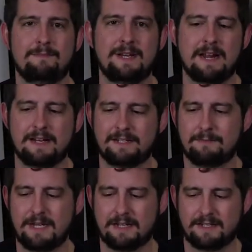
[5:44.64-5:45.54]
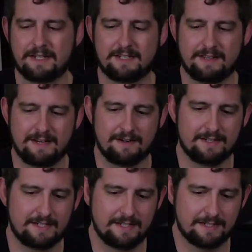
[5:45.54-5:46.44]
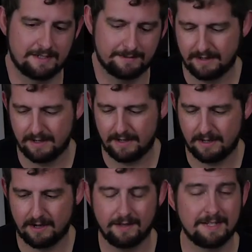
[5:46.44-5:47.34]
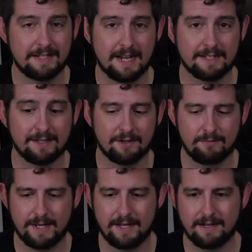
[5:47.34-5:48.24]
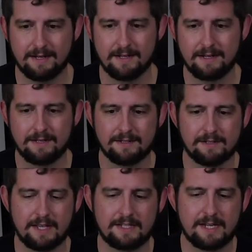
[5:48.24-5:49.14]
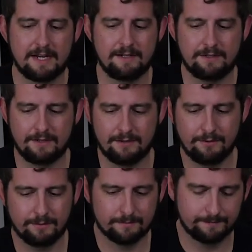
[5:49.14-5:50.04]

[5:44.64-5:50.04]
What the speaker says: Be nice to be consistent there at least on these guys a little bit. So let's get into